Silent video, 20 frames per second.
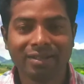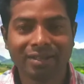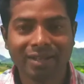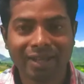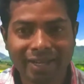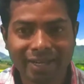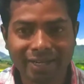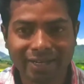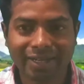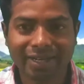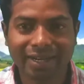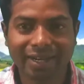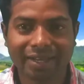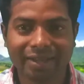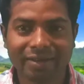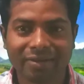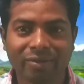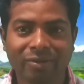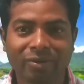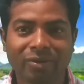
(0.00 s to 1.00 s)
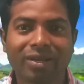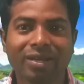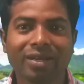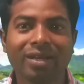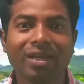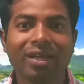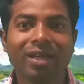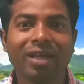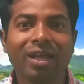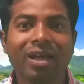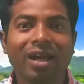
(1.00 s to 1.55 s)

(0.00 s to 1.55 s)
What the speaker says: directly, okay.